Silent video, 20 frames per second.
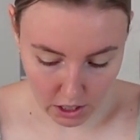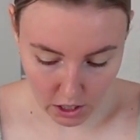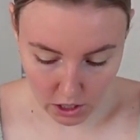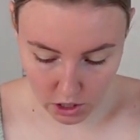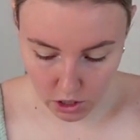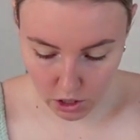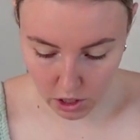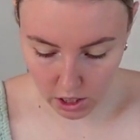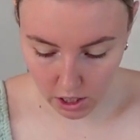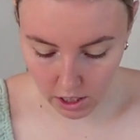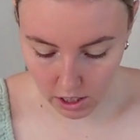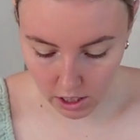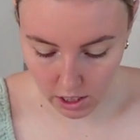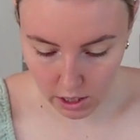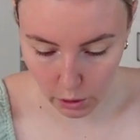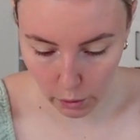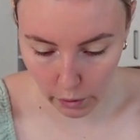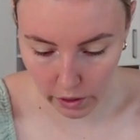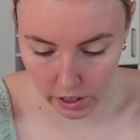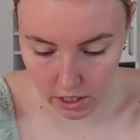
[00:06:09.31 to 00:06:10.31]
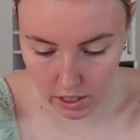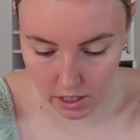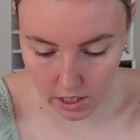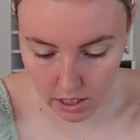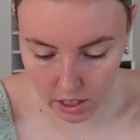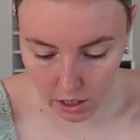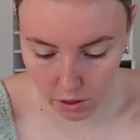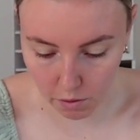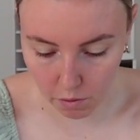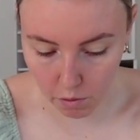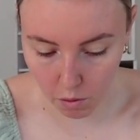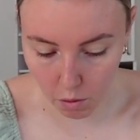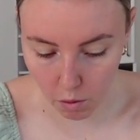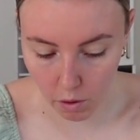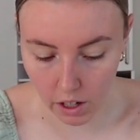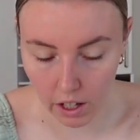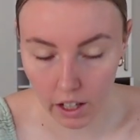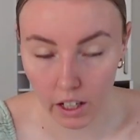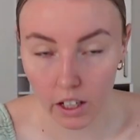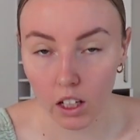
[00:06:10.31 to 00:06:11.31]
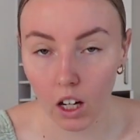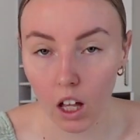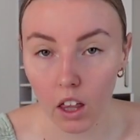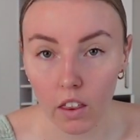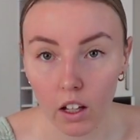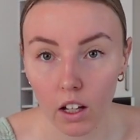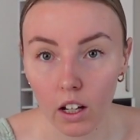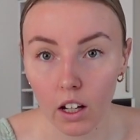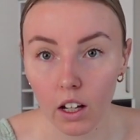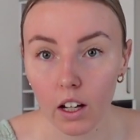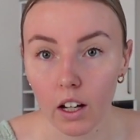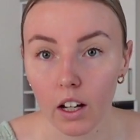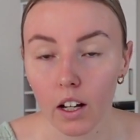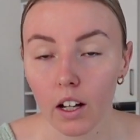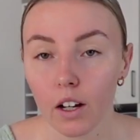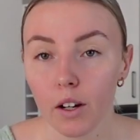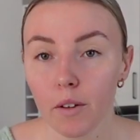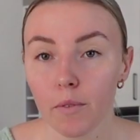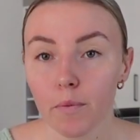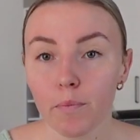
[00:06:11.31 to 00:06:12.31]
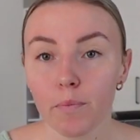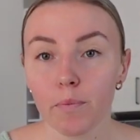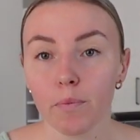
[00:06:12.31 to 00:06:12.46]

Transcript: she is going to sit for another